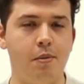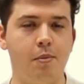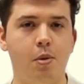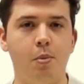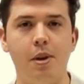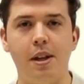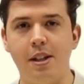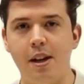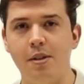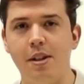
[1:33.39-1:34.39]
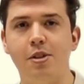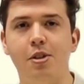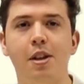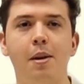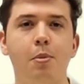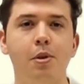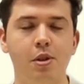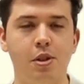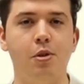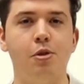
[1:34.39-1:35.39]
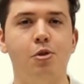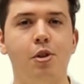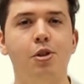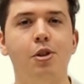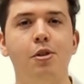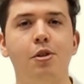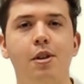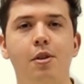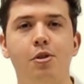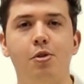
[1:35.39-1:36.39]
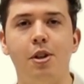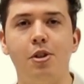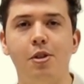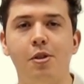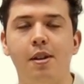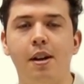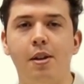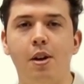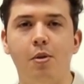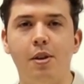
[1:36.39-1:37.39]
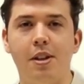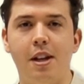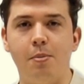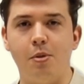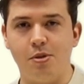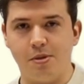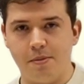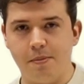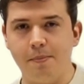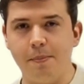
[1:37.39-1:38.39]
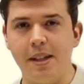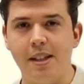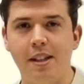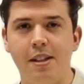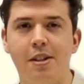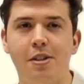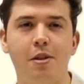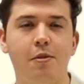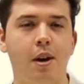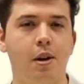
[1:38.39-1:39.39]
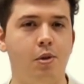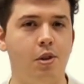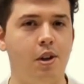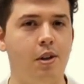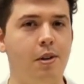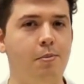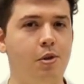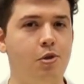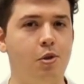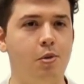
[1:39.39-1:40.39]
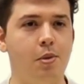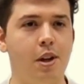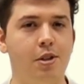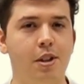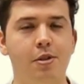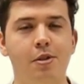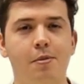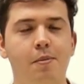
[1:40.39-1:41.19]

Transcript: We'll break down each step with clear instructions, illustrations, and code examples, making it easy to follow along and build your own projects.